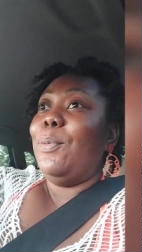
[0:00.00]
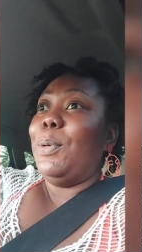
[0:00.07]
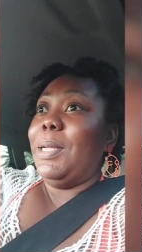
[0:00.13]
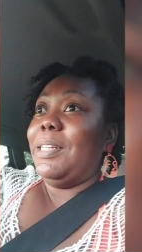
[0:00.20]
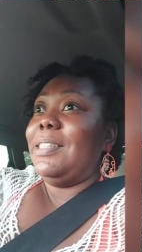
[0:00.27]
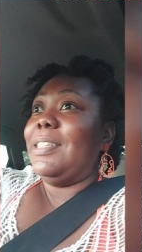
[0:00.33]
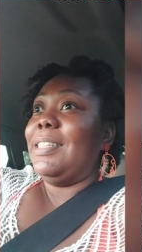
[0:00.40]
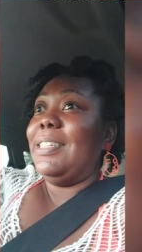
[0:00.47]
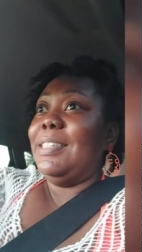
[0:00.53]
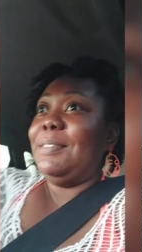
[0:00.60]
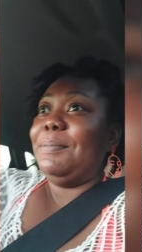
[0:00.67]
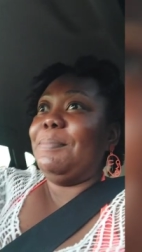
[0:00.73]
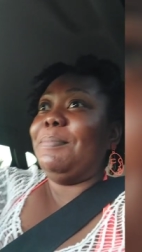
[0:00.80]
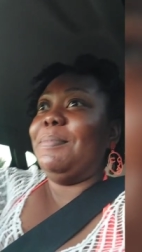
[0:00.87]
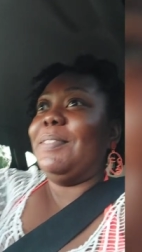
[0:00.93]
We'll see.
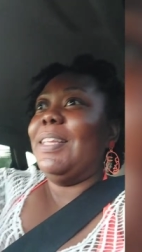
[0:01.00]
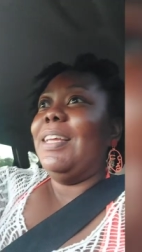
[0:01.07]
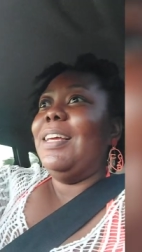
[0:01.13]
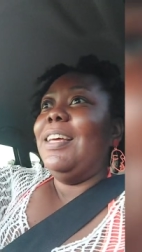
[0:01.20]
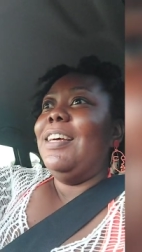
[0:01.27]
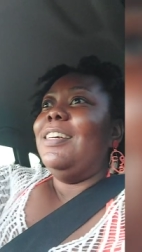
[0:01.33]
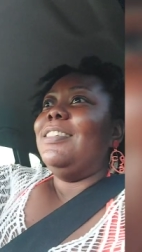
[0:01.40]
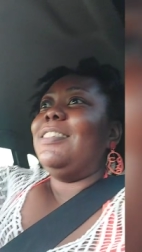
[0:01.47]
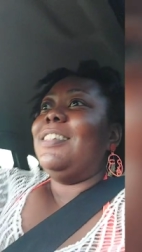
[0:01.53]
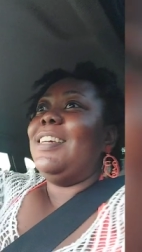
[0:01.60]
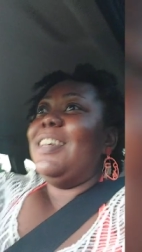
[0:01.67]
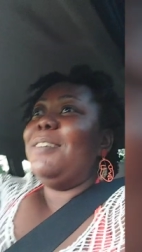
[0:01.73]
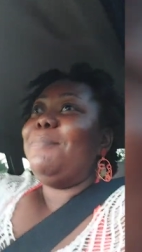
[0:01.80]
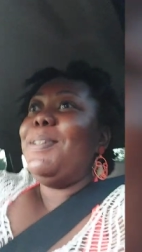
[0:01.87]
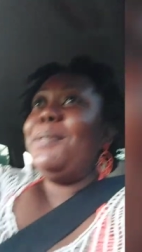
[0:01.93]
So
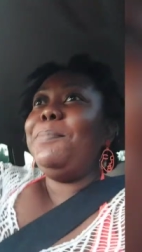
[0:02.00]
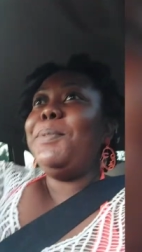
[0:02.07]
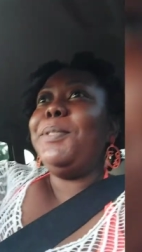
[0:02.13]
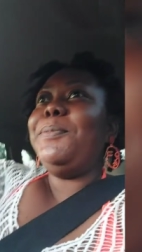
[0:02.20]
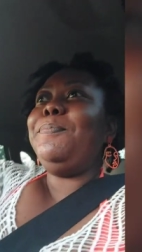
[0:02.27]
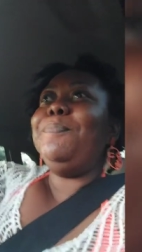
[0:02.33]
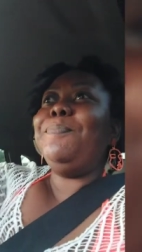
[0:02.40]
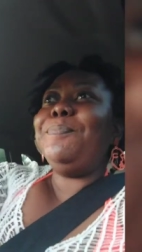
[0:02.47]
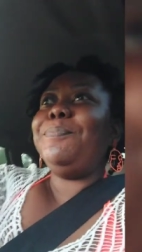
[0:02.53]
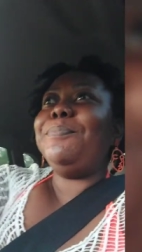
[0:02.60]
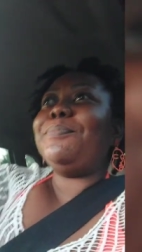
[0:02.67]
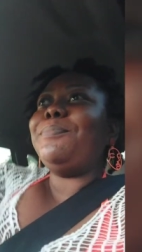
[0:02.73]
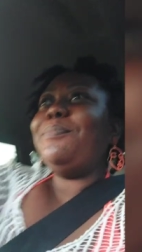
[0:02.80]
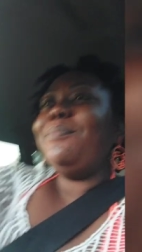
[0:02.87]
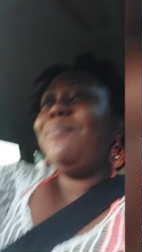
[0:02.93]
yeah, people,
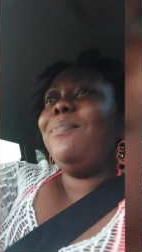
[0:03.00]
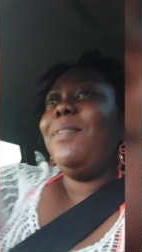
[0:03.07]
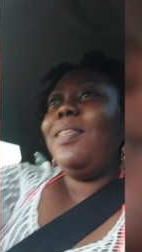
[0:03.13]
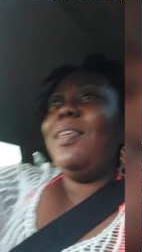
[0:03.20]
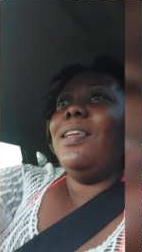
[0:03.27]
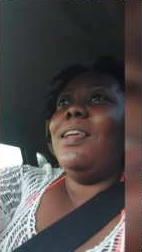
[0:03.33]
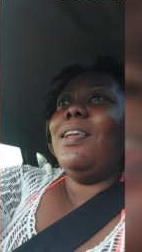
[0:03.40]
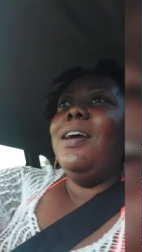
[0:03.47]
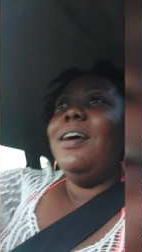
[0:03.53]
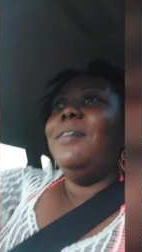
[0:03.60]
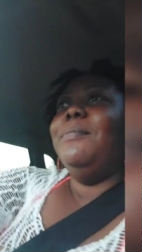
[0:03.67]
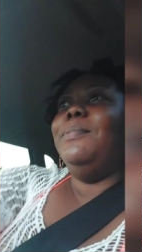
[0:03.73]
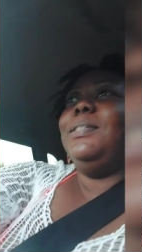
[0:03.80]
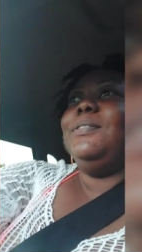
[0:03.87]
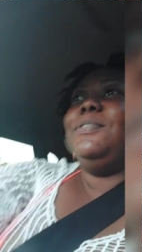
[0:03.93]

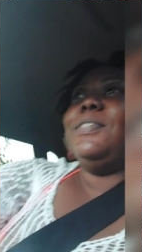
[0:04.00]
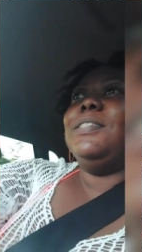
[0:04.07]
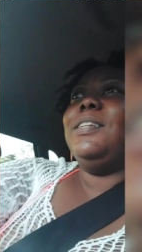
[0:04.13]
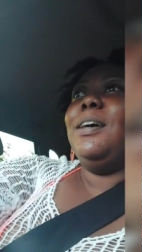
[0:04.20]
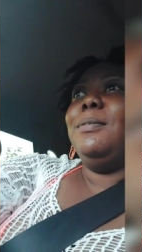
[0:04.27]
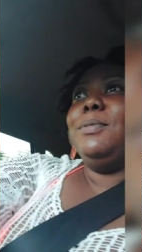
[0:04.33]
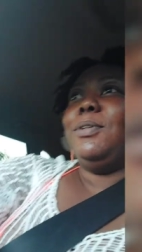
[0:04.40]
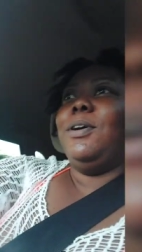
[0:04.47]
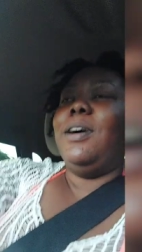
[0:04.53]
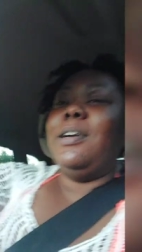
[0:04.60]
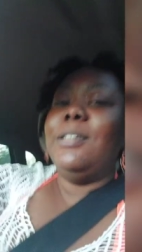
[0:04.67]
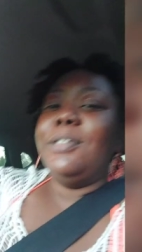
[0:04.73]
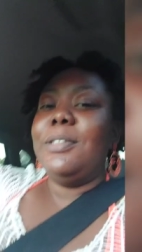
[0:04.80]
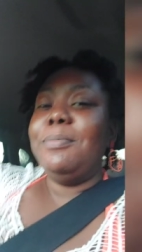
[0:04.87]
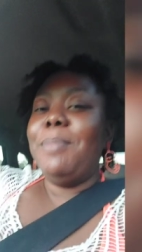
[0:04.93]
me for stop
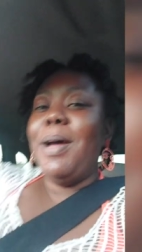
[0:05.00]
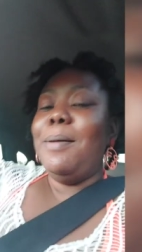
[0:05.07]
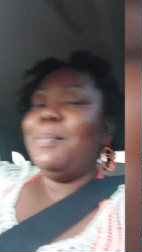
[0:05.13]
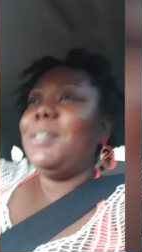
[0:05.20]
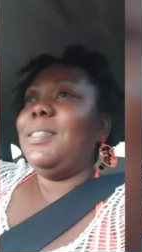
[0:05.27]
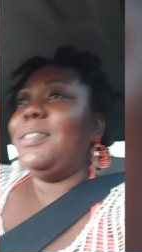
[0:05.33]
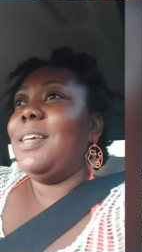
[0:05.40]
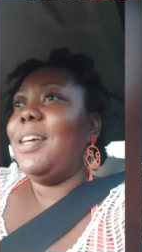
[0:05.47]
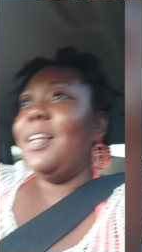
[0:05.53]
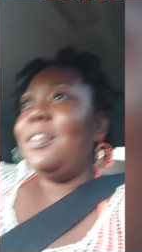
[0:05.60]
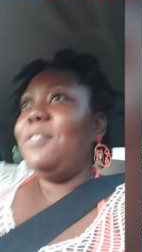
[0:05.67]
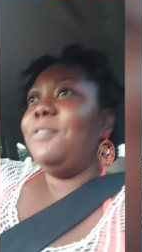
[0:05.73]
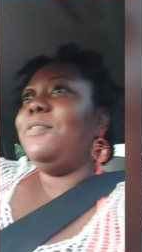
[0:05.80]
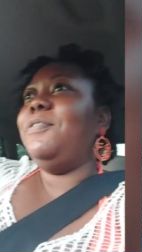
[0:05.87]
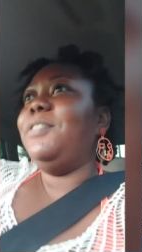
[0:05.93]
a road by
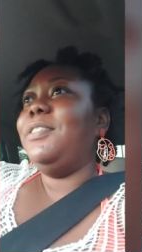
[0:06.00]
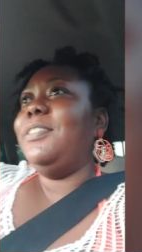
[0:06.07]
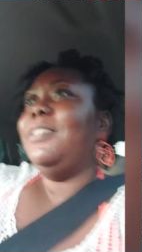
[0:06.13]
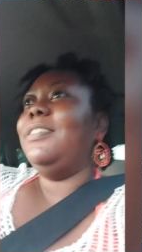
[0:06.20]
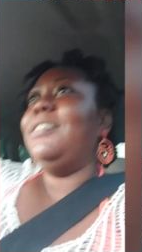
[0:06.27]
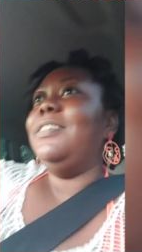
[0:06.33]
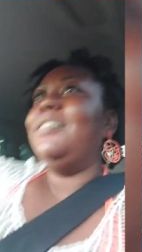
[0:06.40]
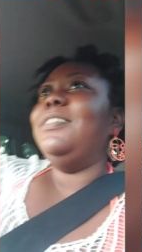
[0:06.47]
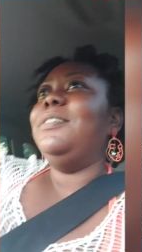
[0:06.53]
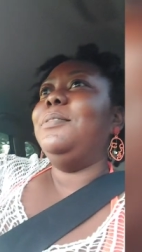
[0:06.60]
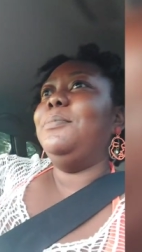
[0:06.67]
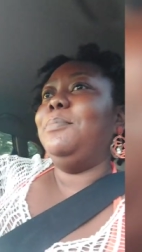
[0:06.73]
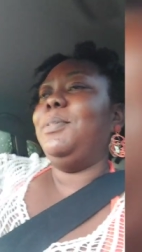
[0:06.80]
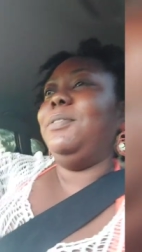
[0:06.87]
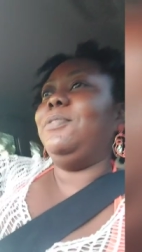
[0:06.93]
myself
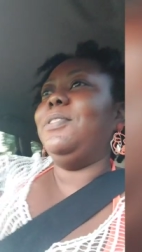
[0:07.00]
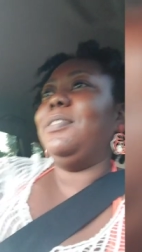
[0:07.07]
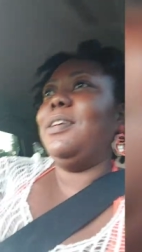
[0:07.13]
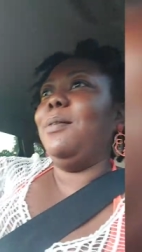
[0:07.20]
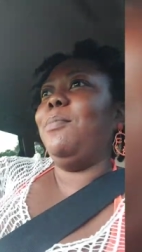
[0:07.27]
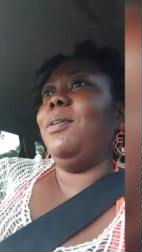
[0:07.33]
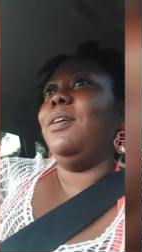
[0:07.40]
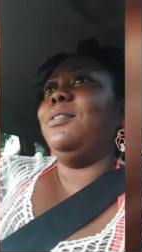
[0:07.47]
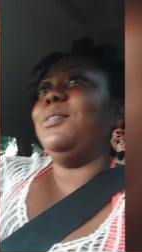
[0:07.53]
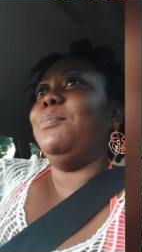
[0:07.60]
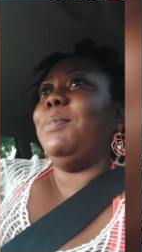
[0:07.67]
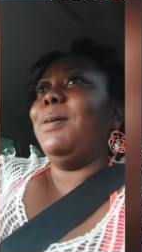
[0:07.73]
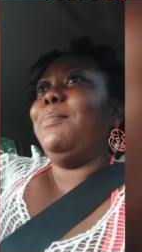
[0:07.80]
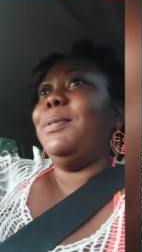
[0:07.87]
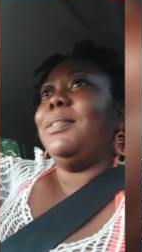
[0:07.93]
need to stop
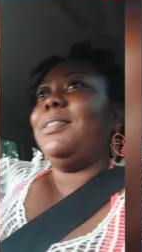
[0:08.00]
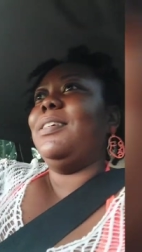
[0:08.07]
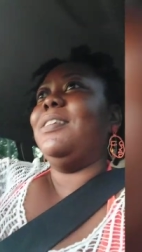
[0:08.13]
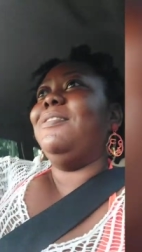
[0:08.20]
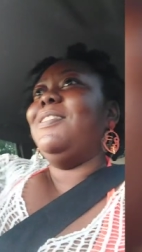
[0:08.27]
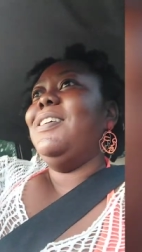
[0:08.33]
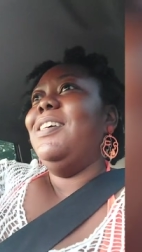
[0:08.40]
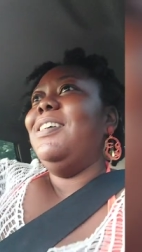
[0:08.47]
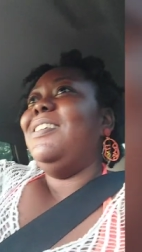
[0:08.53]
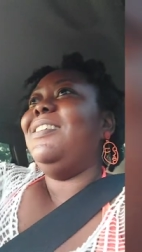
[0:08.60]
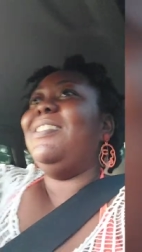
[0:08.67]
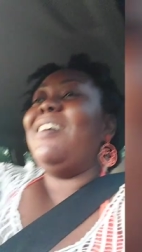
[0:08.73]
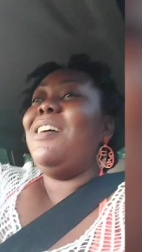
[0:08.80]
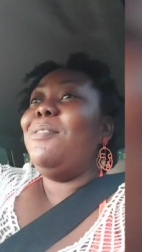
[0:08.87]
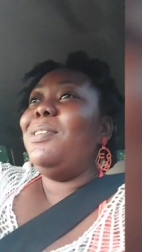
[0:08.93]
worrying by myself.
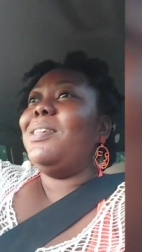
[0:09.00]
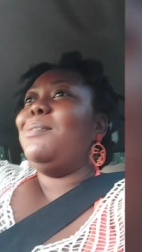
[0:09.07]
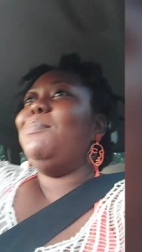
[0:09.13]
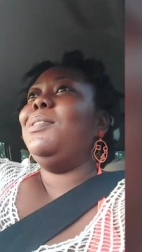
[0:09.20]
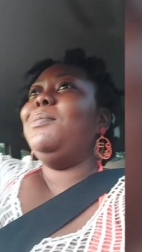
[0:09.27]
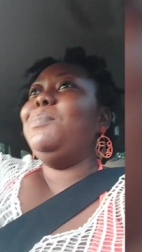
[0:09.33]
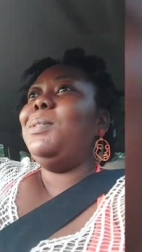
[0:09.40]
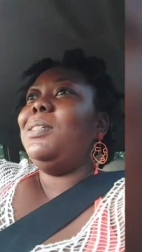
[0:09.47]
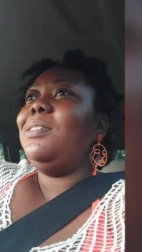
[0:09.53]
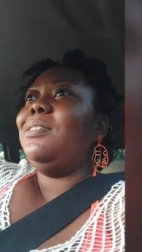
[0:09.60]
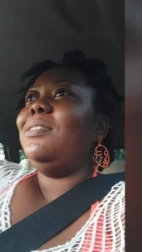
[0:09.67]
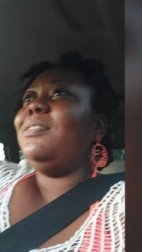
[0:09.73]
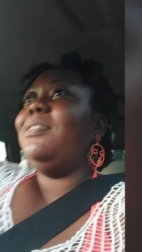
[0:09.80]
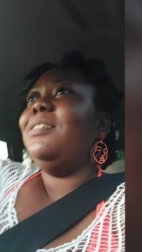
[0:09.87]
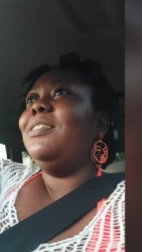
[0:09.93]
It's always happening to me, you
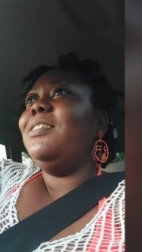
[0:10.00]
know.